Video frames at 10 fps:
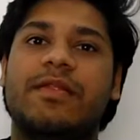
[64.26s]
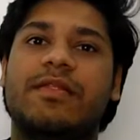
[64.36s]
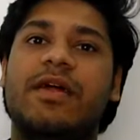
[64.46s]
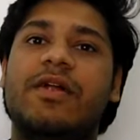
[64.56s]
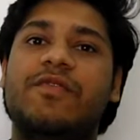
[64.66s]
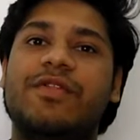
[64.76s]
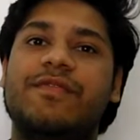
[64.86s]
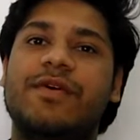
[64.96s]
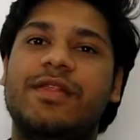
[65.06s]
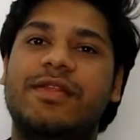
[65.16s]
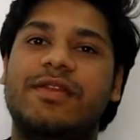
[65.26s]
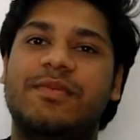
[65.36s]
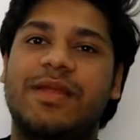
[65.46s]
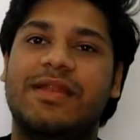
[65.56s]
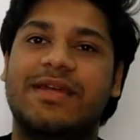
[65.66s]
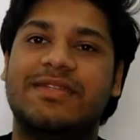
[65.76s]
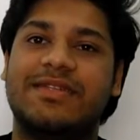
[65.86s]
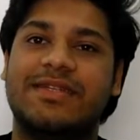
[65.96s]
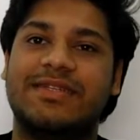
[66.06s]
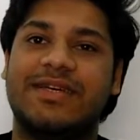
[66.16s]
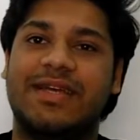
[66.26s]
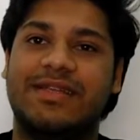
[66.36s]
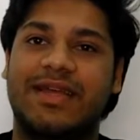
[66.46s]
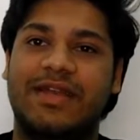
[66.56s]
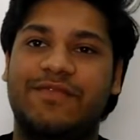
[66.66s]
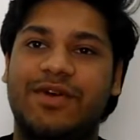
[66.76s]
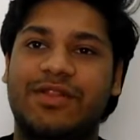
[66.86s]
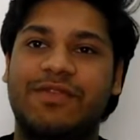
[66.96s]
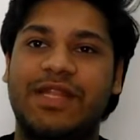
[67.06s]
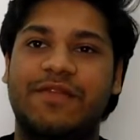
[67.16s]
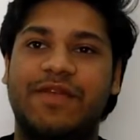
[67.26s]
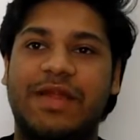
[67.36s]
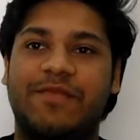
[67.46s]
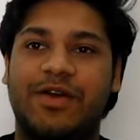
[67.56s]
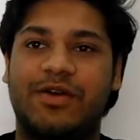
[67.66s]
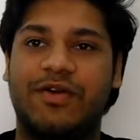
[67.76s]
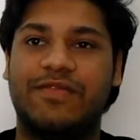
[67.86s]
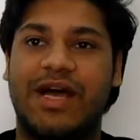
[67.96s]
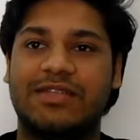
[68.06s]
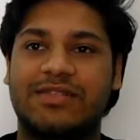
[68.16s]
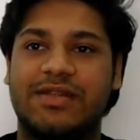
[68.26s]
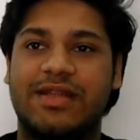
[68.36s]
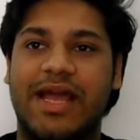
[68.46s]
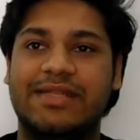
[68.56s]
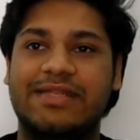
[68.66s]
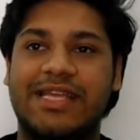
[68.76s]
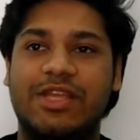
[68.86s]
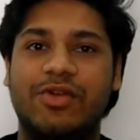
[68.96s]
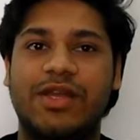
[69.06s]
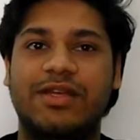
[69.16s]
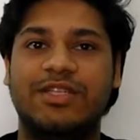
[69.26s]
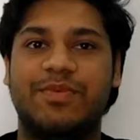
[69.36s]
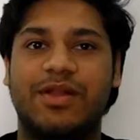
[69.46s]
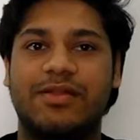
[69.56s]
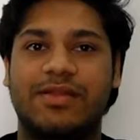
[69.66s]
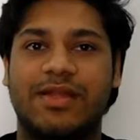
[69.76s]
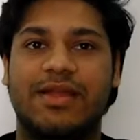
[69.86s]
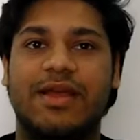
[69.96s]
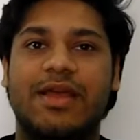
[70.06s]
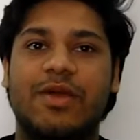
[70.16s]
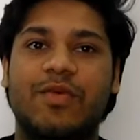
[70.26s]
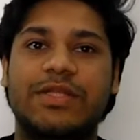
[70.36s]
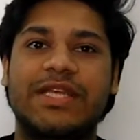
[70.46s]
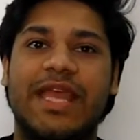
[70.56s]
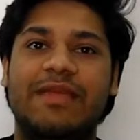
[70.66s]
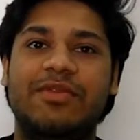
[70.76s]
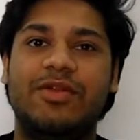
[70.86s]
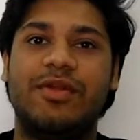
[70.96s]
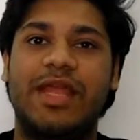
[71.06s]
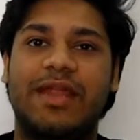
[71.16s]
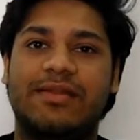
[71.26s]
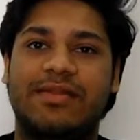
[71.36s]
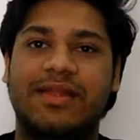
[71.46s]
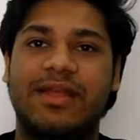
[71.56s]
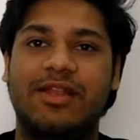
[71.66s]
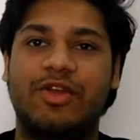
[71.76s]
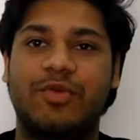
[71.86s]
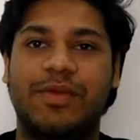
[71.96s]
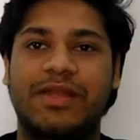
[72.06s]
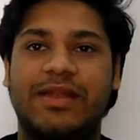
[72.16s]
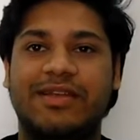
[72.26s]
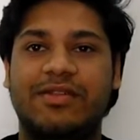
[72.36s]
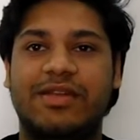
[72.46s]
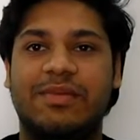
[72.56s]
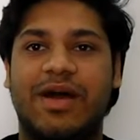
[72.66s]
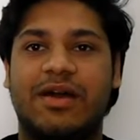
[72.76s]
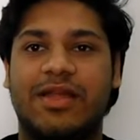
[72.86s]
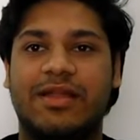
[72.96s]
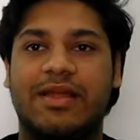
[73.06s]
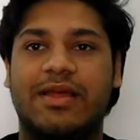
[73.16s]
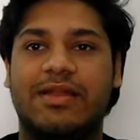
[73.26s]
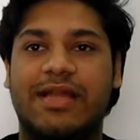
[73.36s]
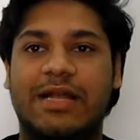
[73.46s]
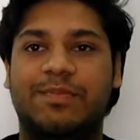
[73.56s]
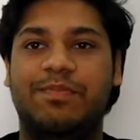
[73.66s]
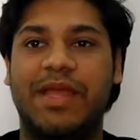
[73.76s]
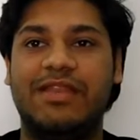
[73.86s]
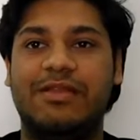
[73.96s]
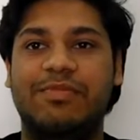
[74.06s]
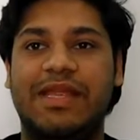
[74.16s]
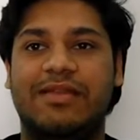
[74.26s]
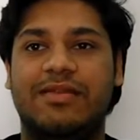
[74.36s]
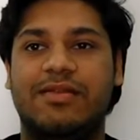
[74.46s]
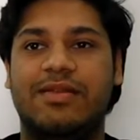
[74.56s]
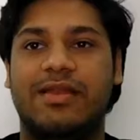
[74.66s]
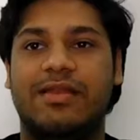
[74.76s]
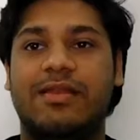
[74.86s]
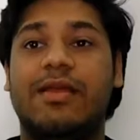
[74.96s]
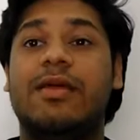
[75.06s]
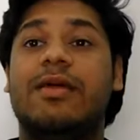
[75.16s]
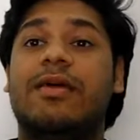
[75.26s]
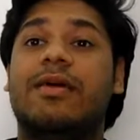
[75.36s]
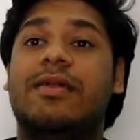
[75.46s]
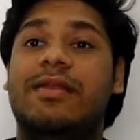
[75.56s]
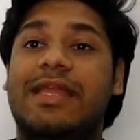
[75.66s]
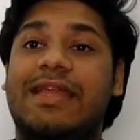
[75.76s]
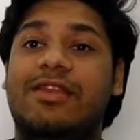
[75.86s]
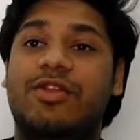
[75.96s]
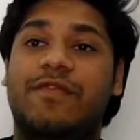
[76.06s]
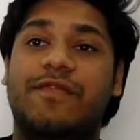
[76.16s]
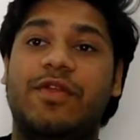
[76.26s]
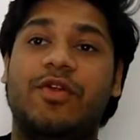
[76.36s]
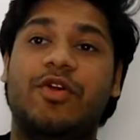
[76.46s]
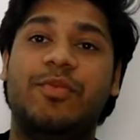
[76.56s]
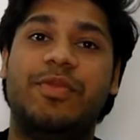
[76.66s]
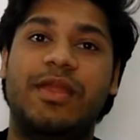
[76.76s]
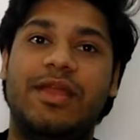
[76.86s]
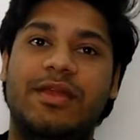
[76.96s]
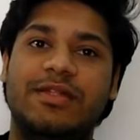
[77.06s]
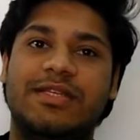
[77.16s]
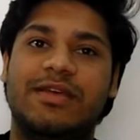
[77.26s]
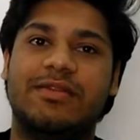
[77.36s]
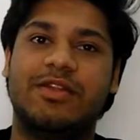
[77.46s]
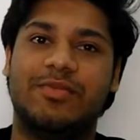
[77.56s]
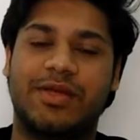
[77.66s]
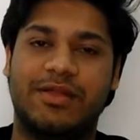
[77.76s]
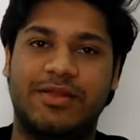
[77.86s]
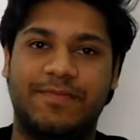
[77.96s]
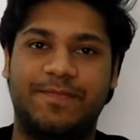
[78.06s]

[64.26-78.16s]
The CER was first set up in 1999 and works within the framework of national and EU energy policy, which aims to create a single European electricity market that best meets the needs of Europe's energy consumers.